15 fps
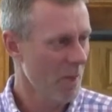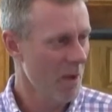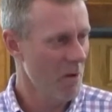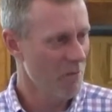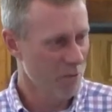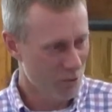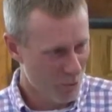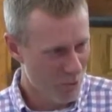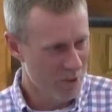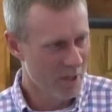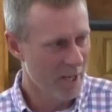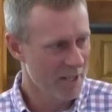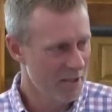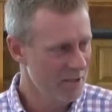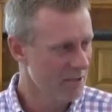for
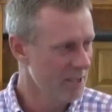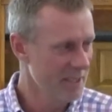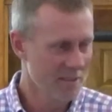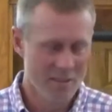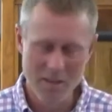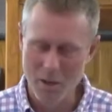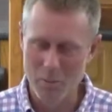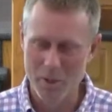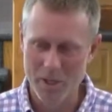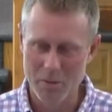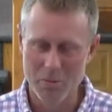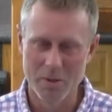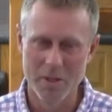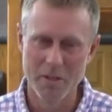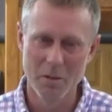29 years he's not been
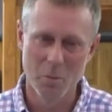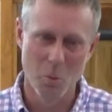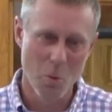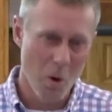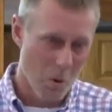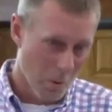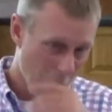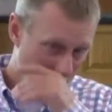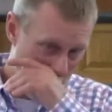able to get up and walk.